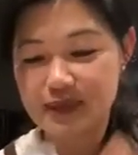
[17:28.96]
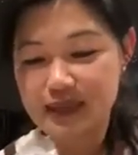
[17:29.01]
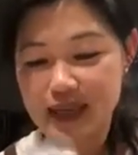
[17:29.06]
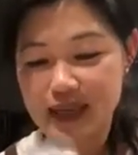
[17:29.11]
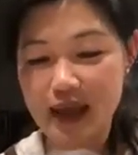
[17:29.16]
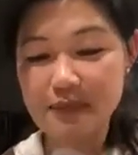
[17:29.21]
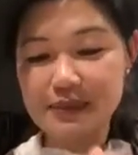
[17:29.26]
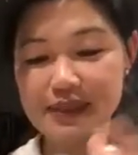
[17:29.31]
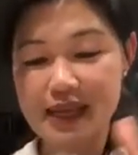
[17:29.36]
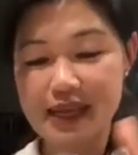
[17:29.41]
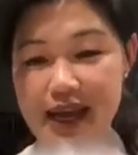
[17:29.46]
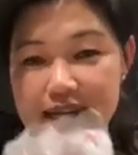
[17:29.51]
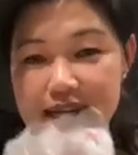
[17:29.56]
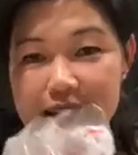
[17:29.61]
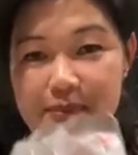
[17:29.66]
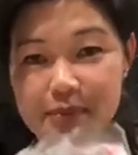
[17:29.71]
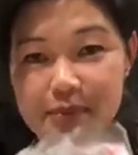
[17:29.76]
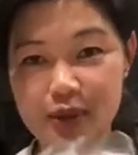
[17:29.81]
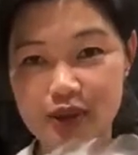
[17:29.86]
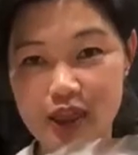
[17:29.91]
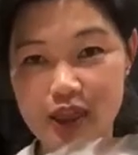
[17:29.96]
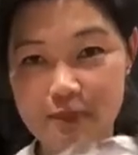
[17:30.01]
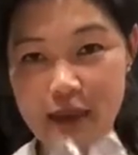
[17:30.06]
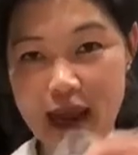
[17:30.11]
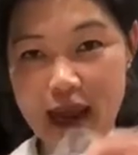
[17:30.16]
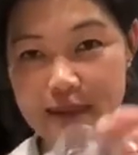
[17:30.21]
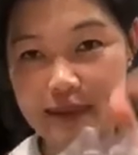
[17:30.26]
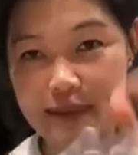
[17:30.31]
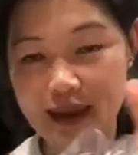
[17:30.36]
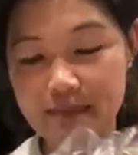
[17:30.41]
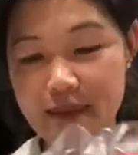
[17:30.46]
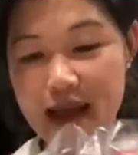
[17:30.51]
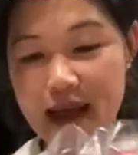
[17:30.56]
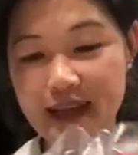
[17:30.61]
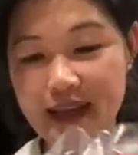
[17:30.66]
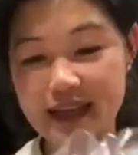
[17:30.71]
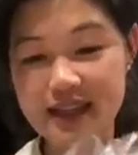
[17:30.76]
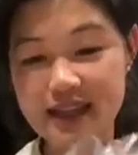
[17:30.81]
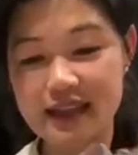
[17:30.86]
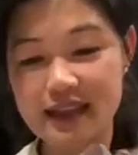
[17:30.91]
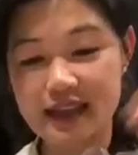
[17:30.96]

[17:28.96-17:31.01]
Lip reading: cups and then put the piping bag in.